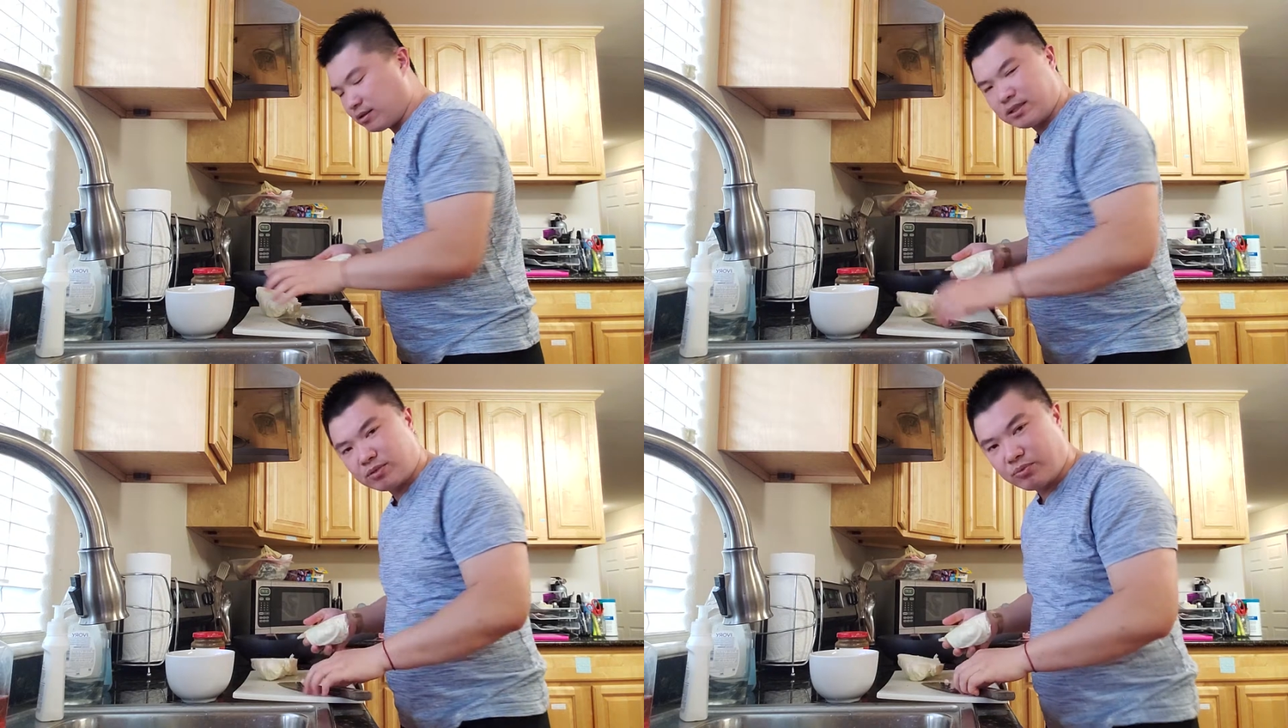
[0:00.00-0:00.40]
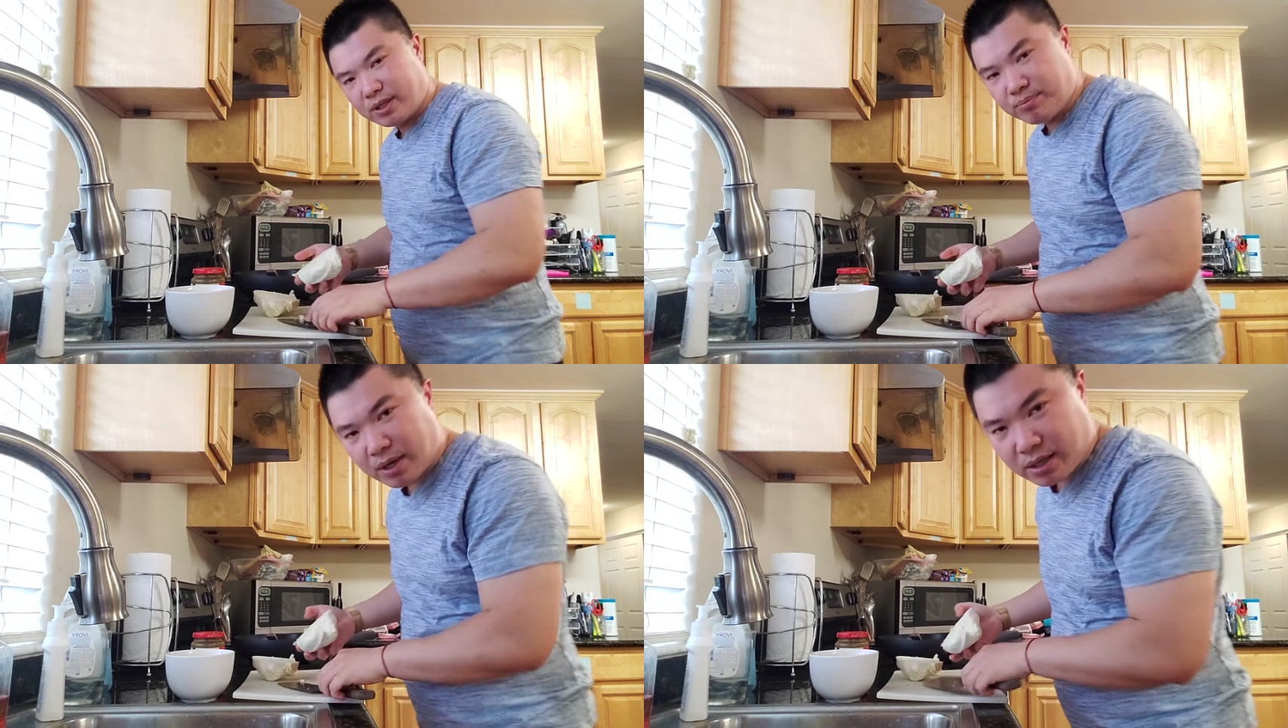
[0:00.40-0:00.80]
it doesn't
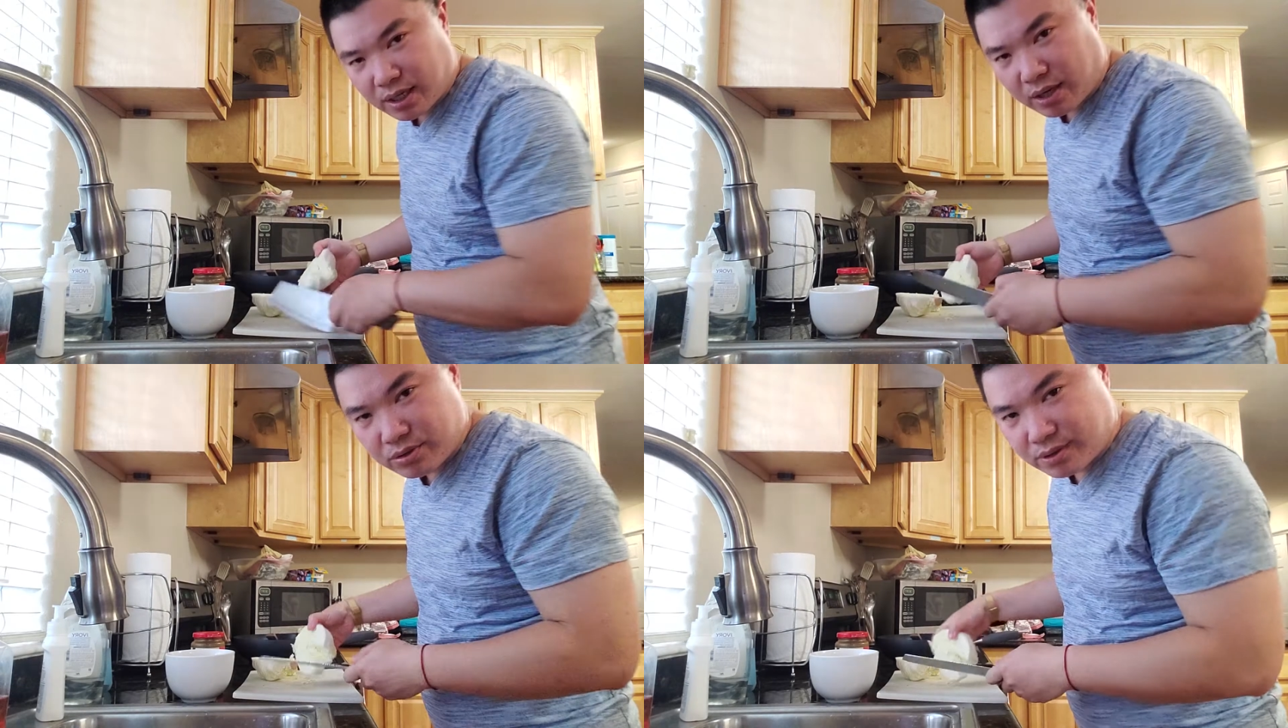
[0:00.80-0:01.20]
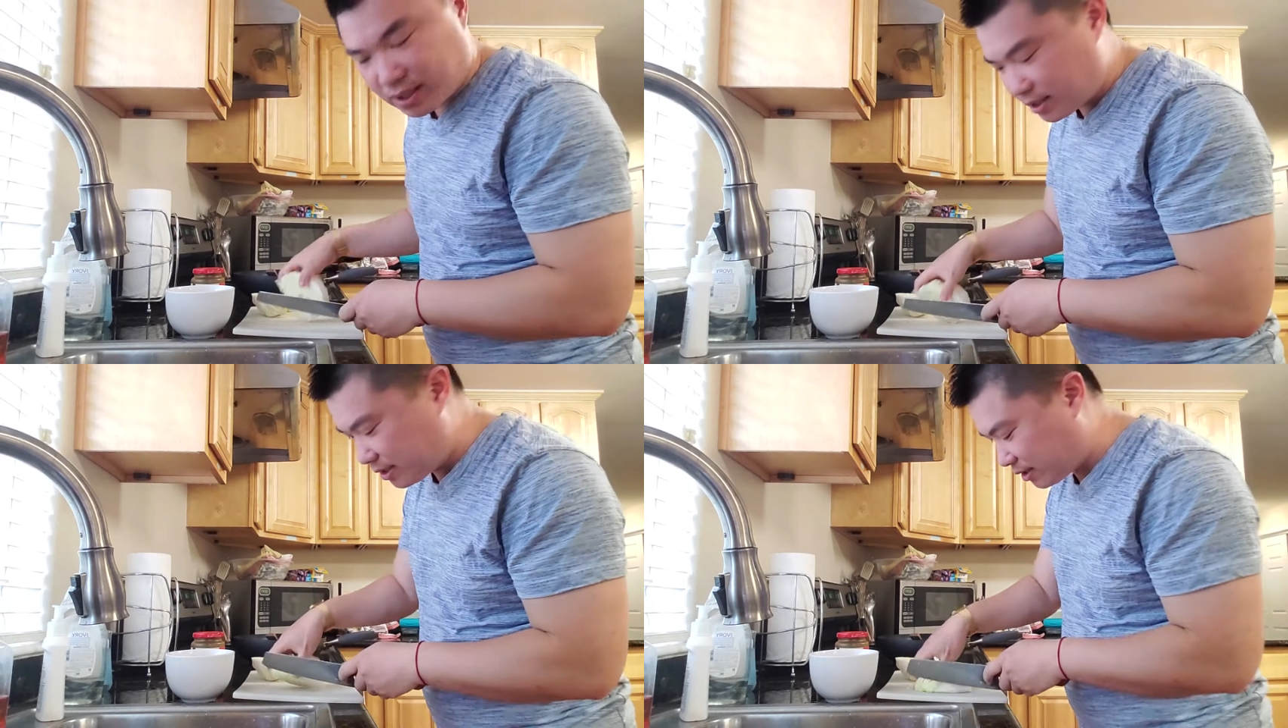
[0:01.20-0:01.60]
really matter how you
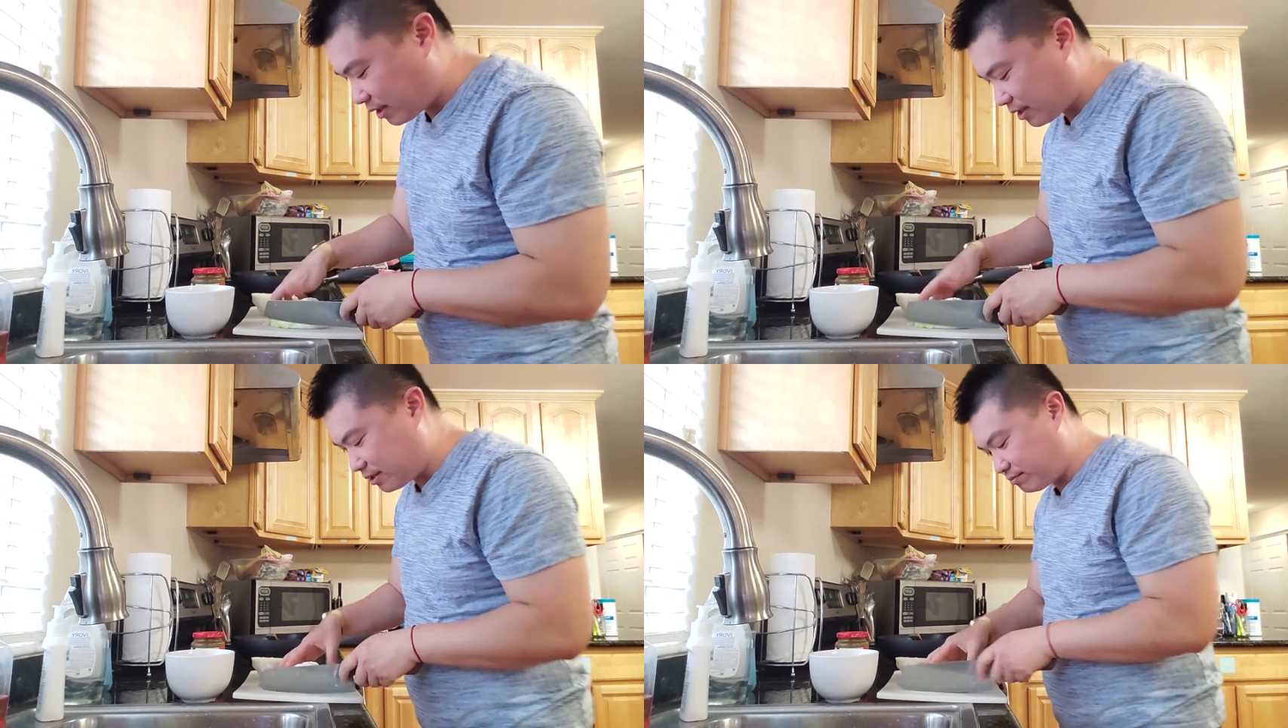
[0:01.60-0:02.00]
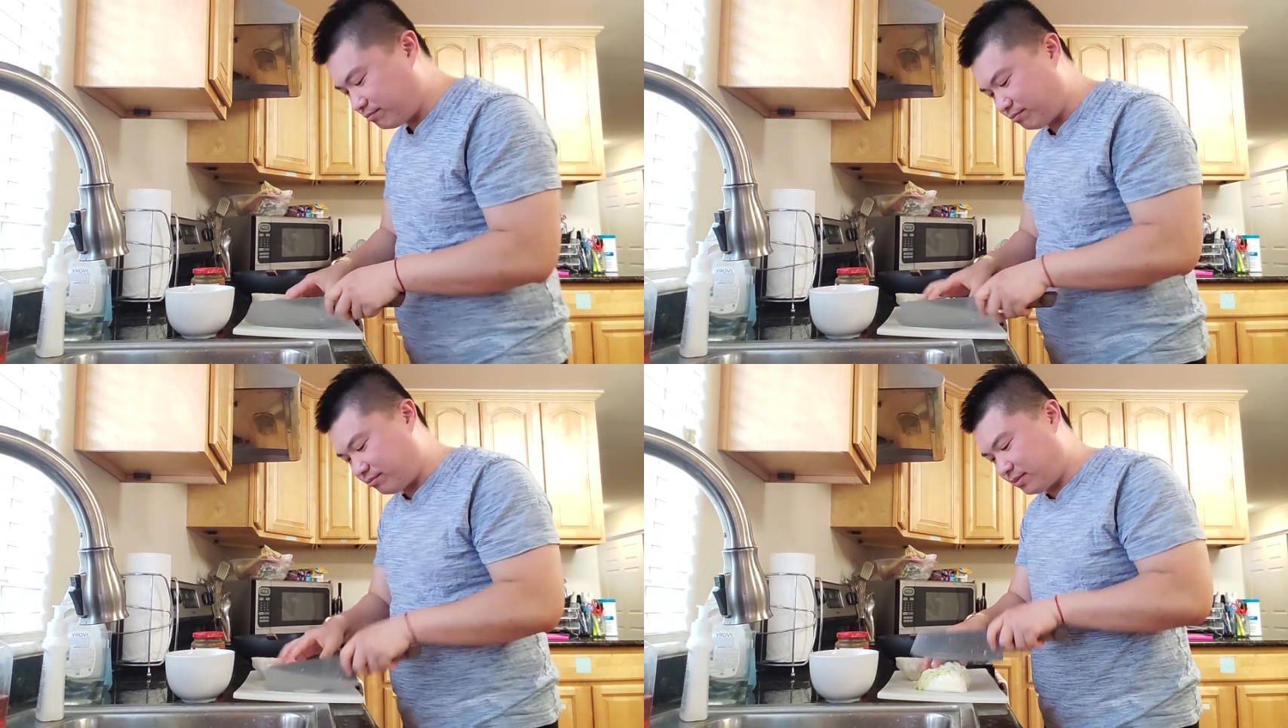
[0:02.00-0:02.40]
cut it. I
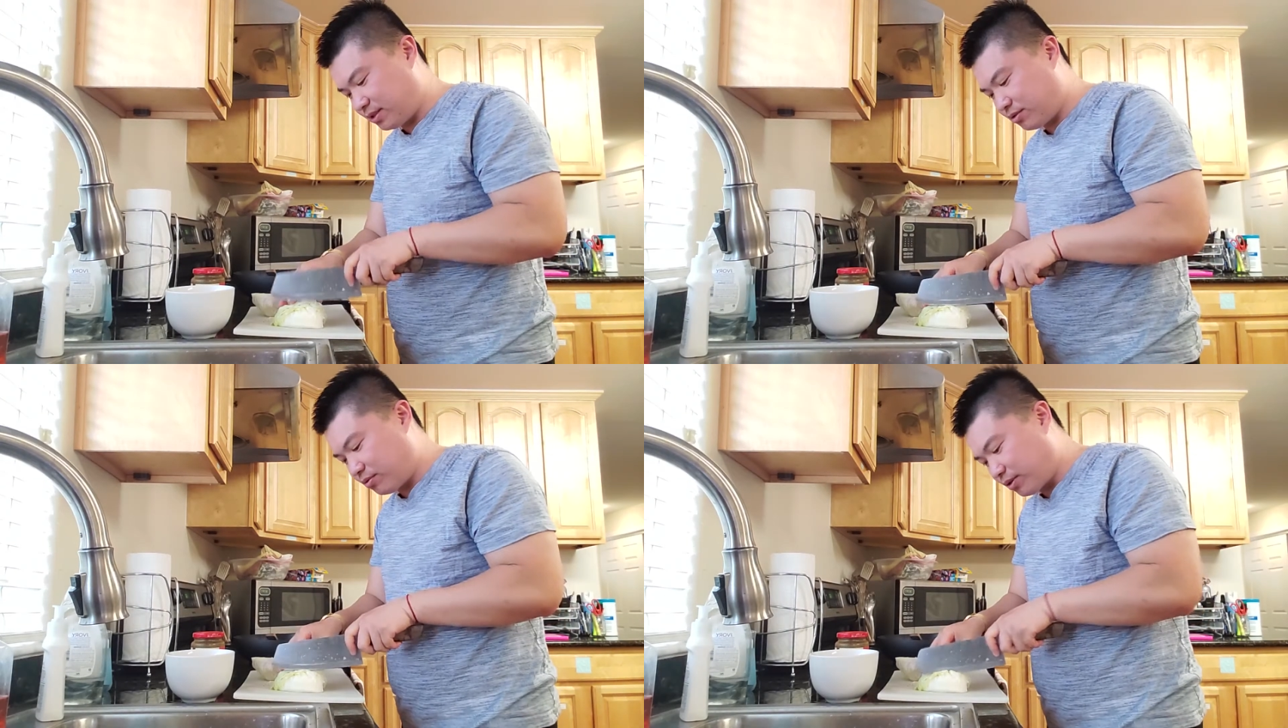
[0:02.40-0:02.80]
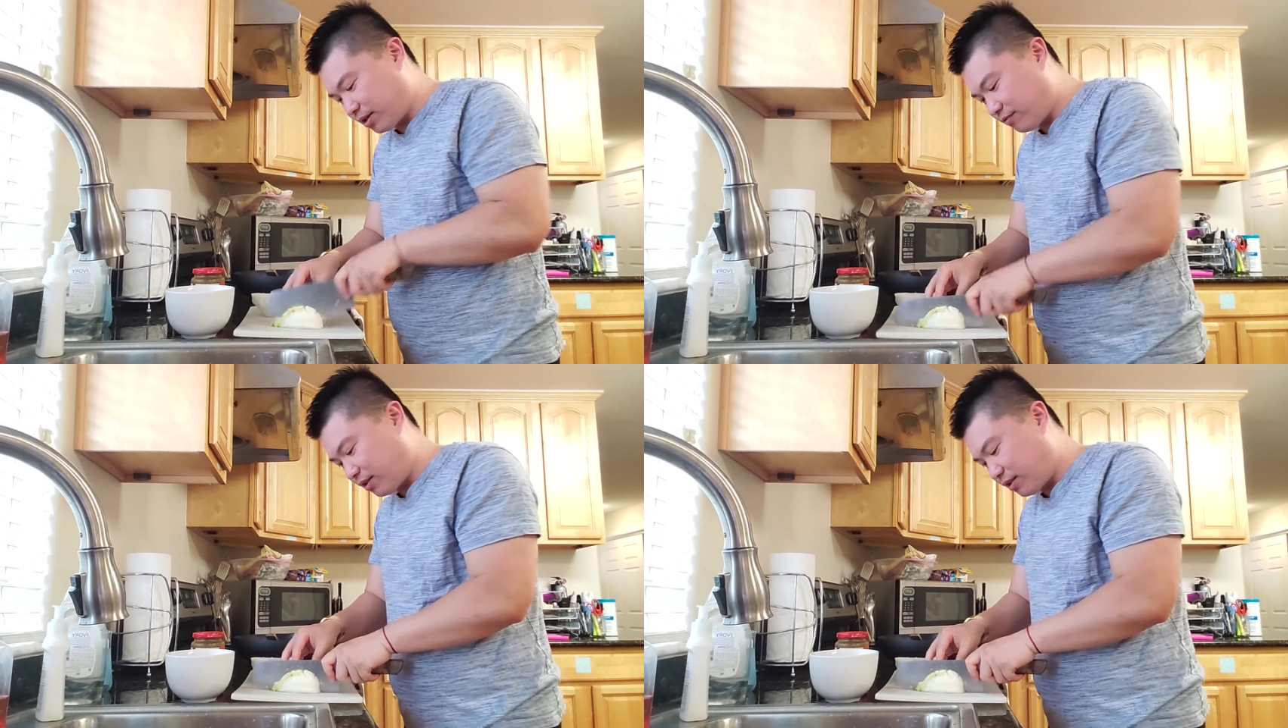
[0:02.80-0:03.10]
just do it,